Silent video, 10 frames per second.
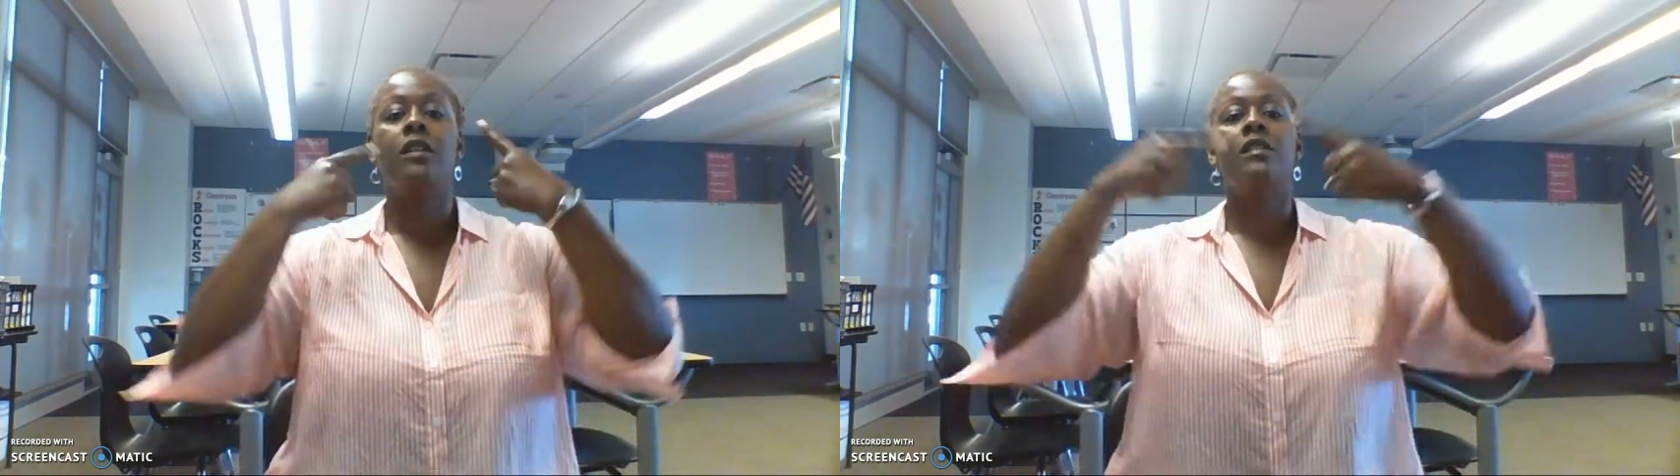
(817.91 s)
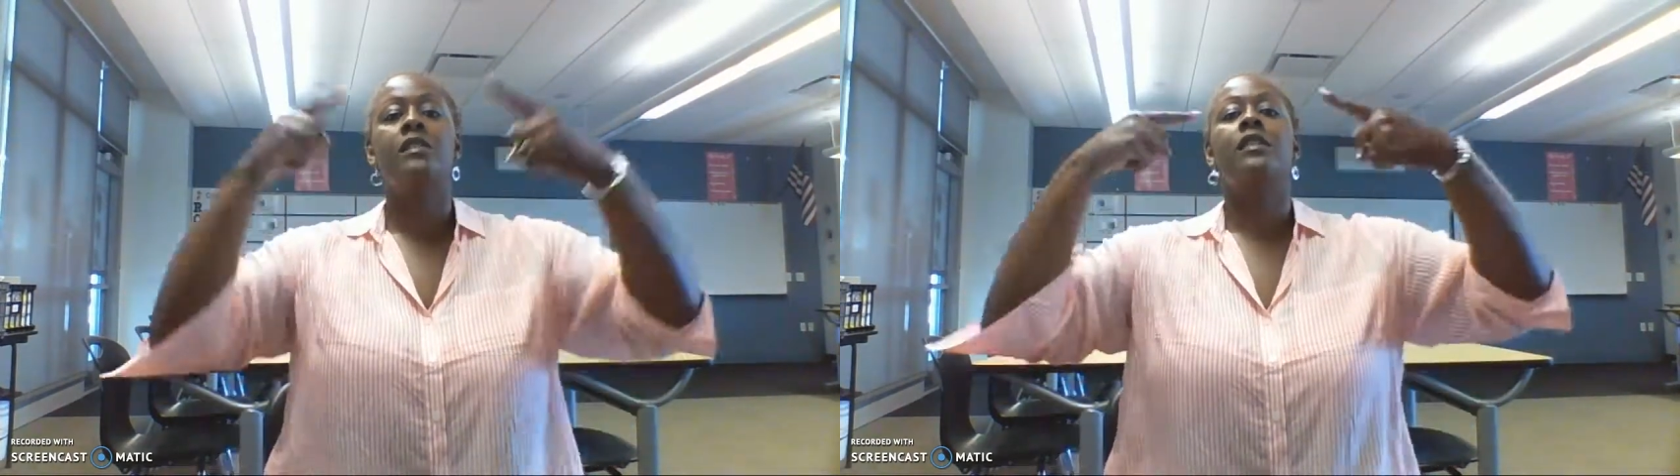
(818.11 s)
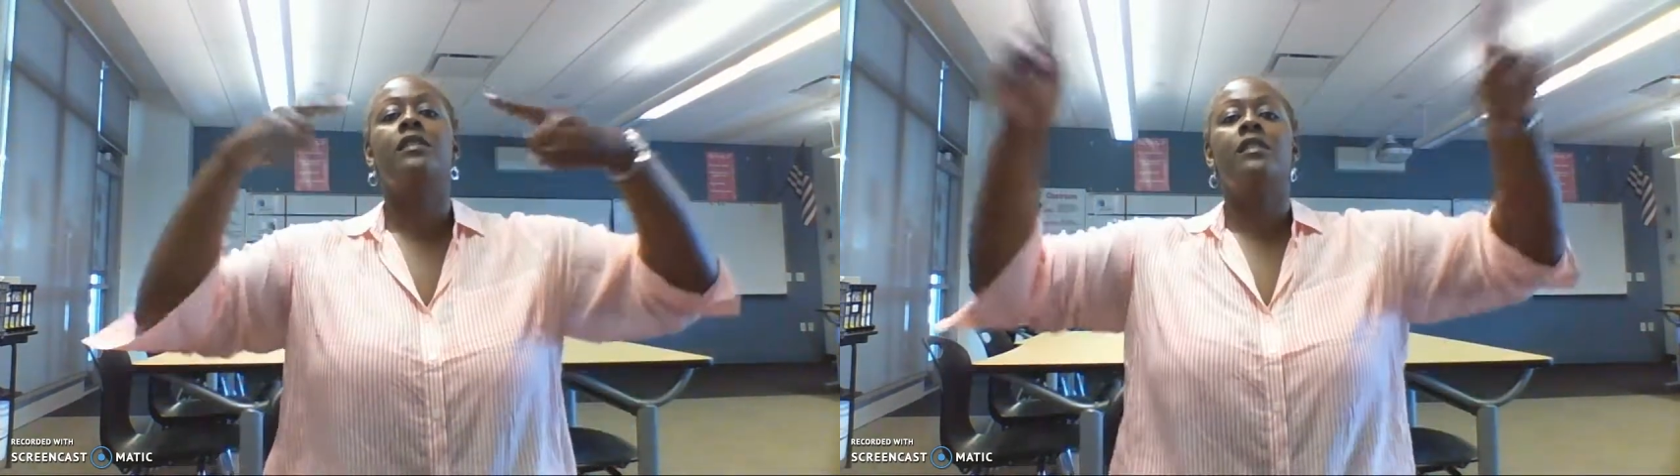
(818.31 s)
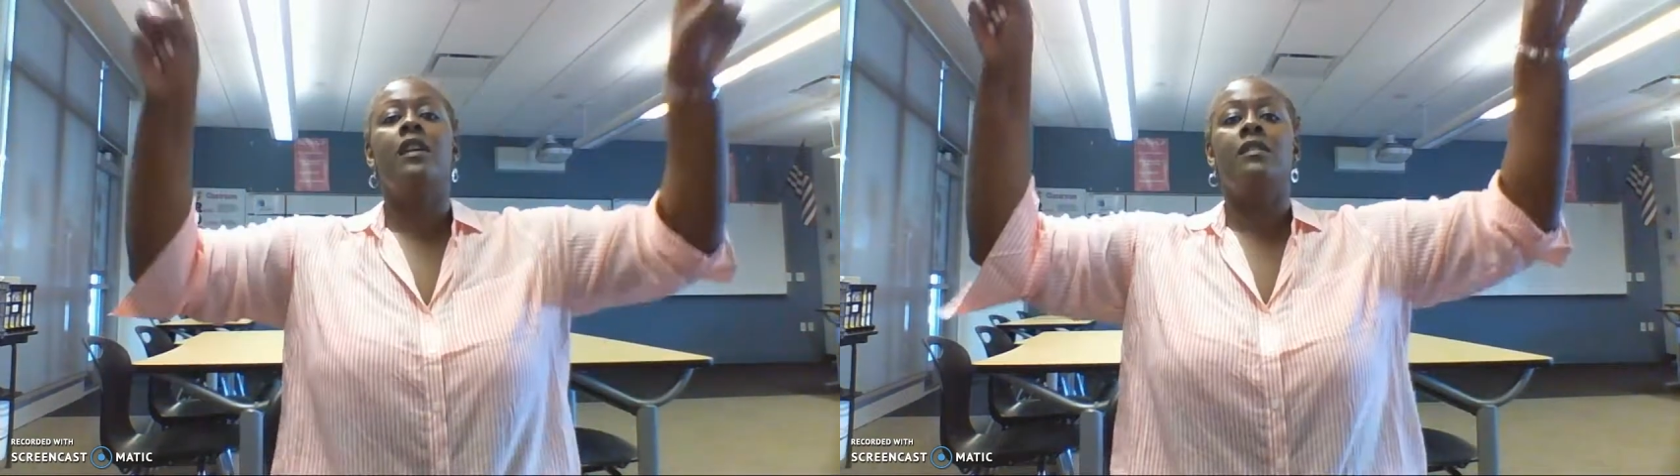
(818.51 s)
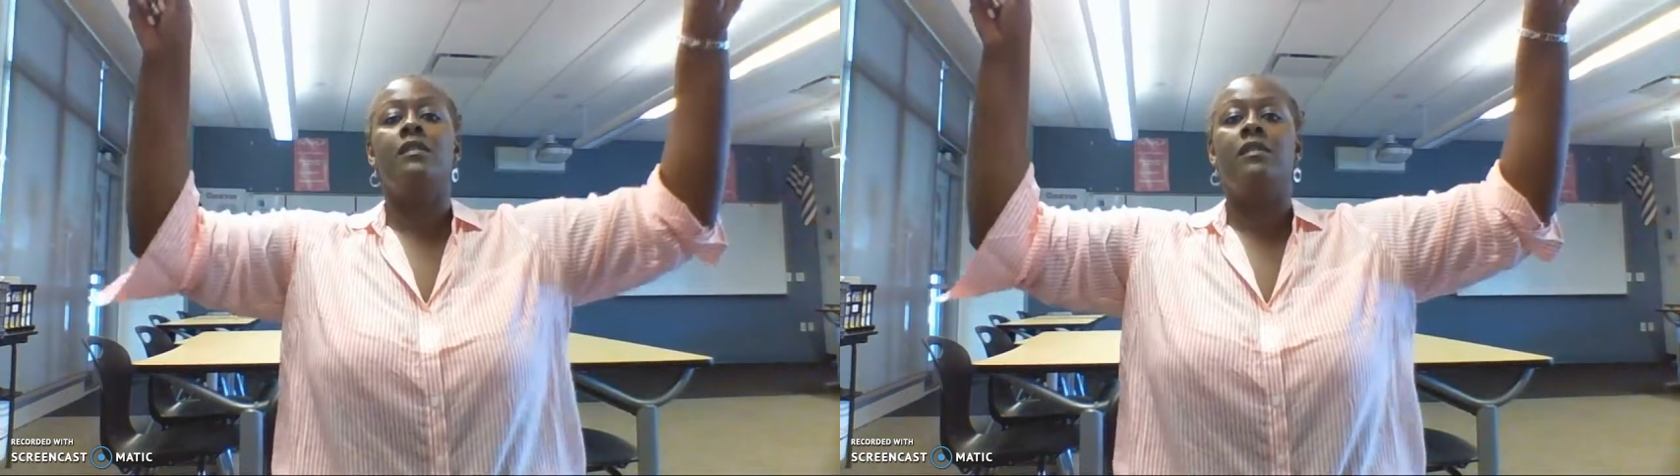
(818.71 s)

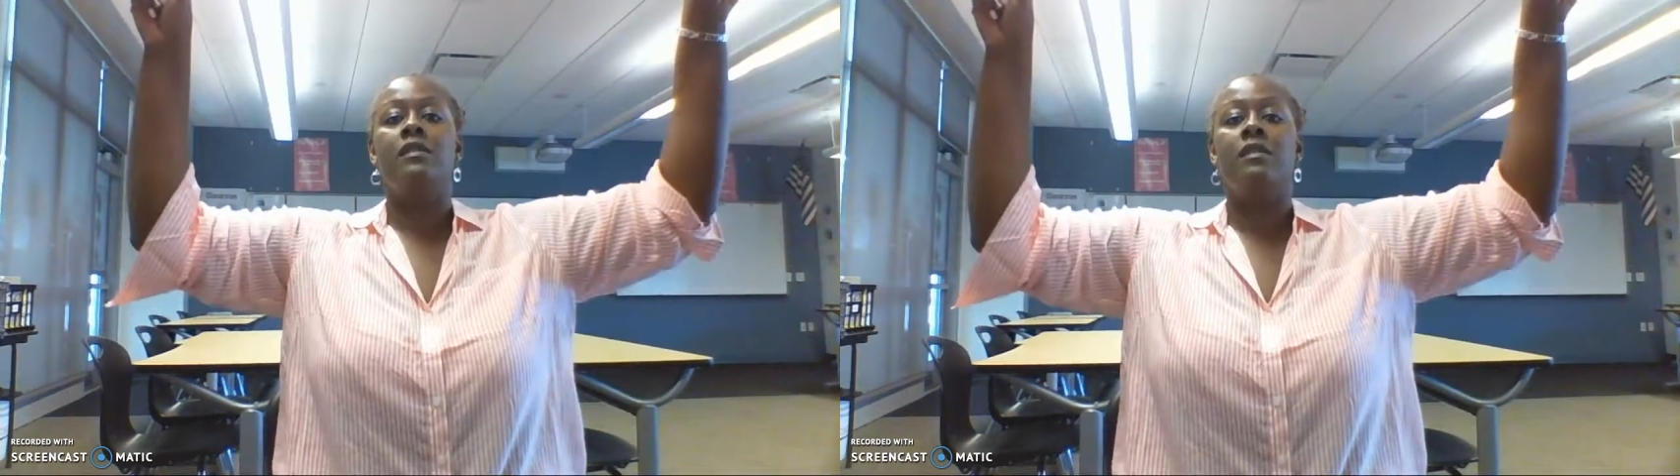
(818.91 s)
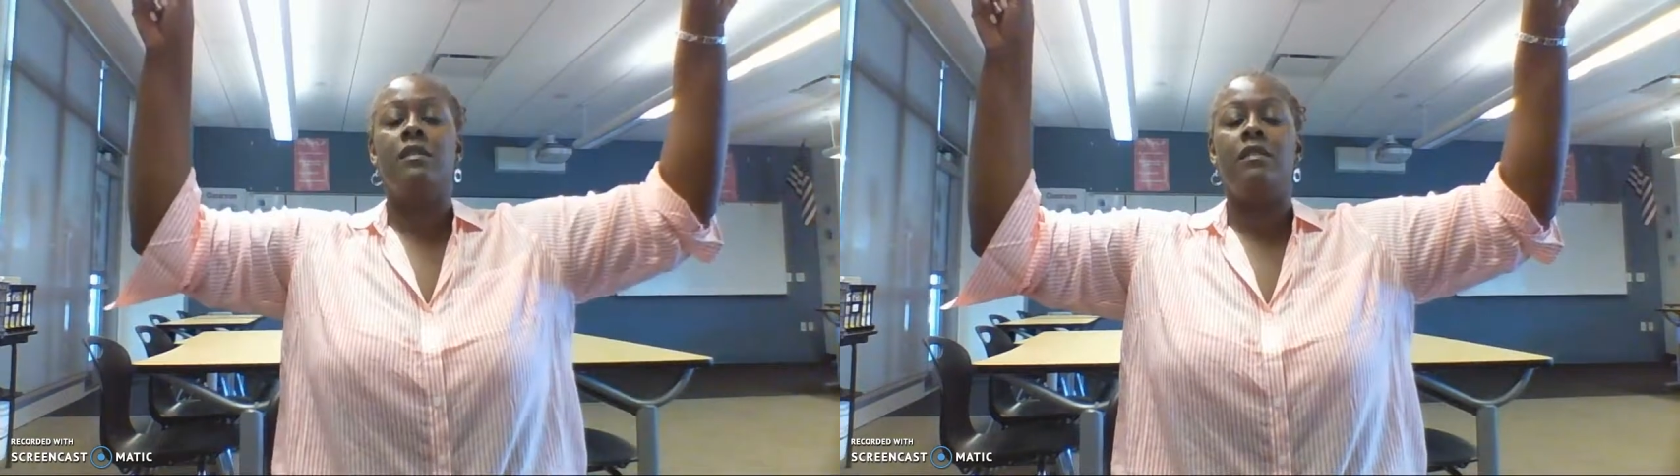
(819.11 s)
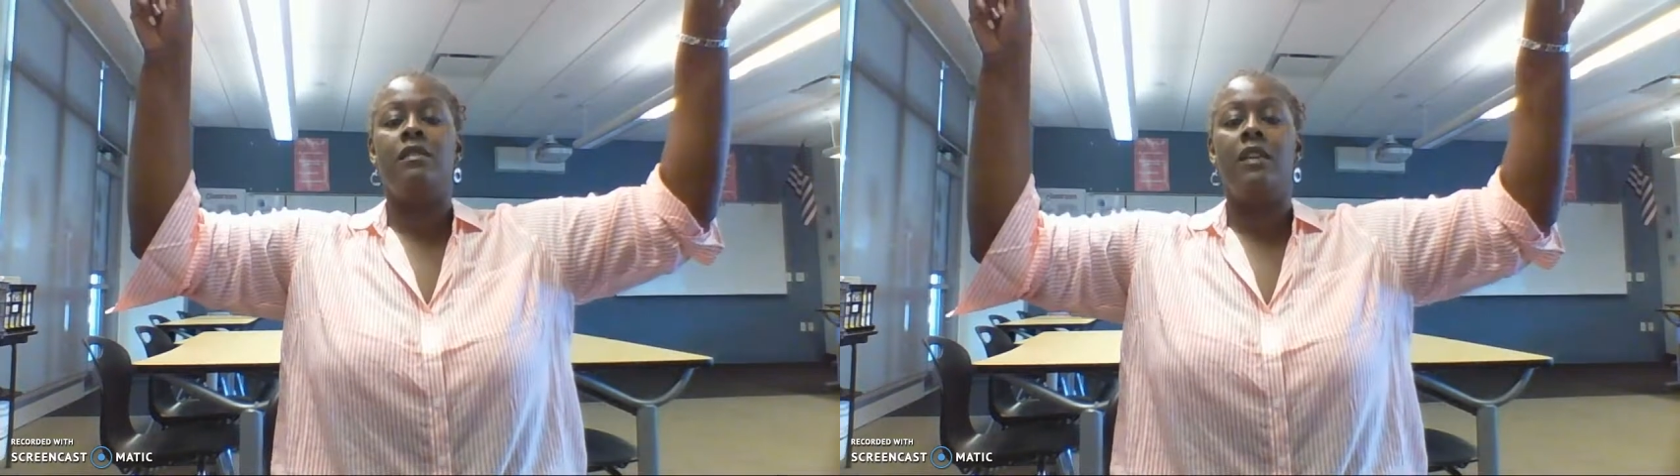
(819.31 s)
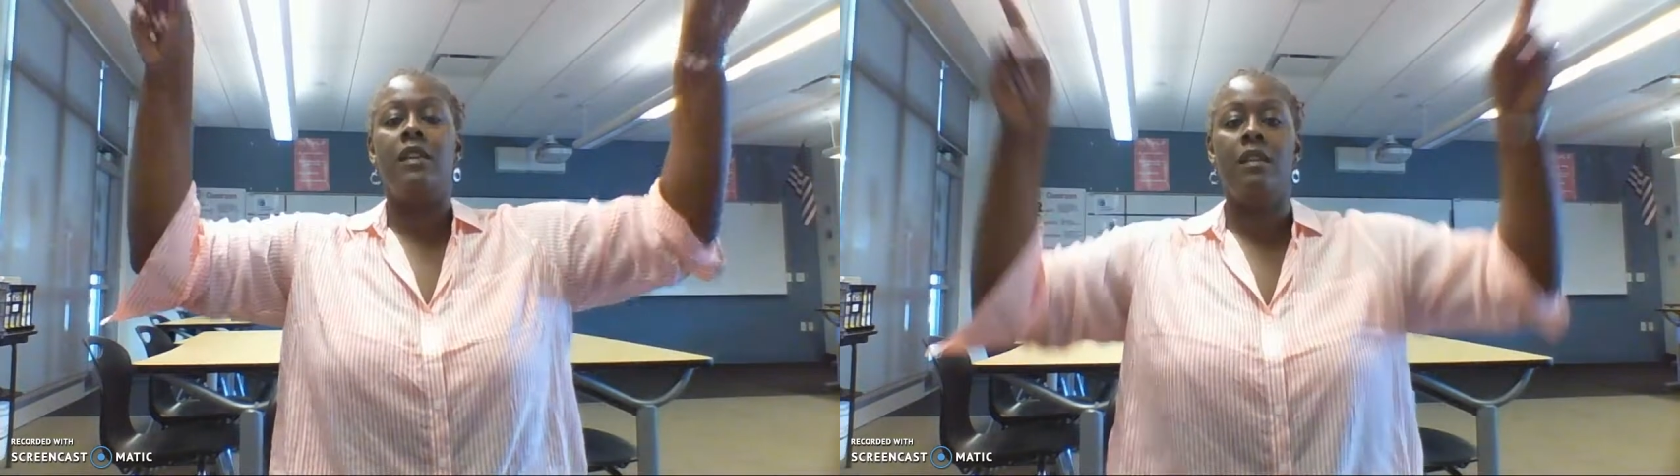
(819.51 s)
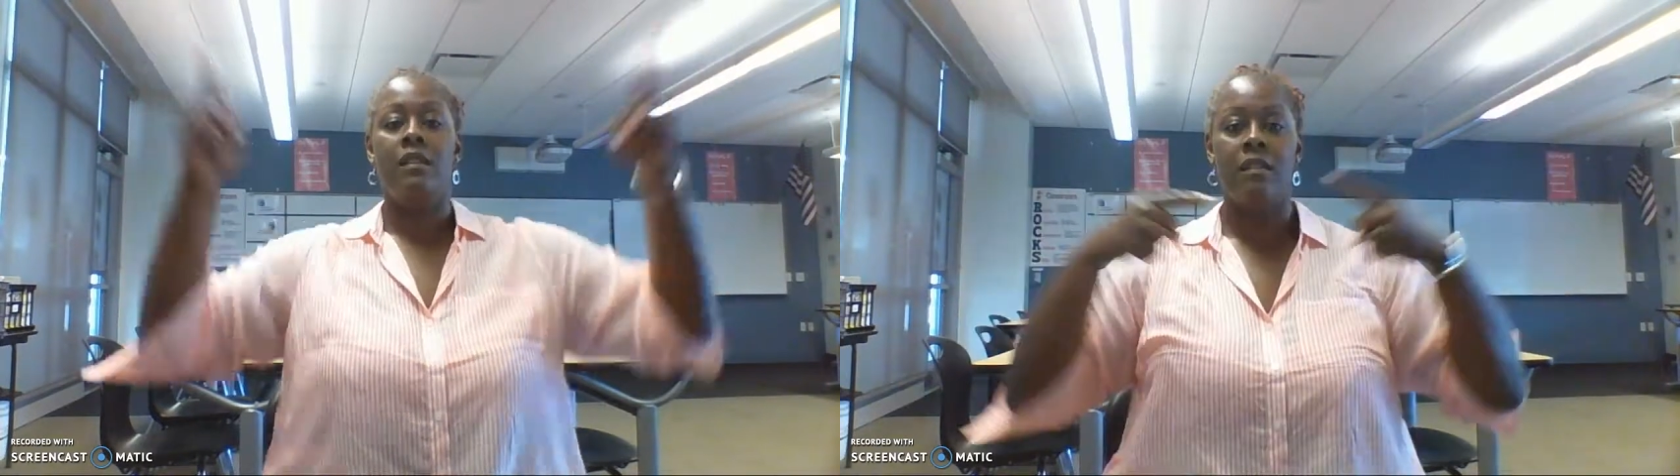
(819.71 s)
success. You see it?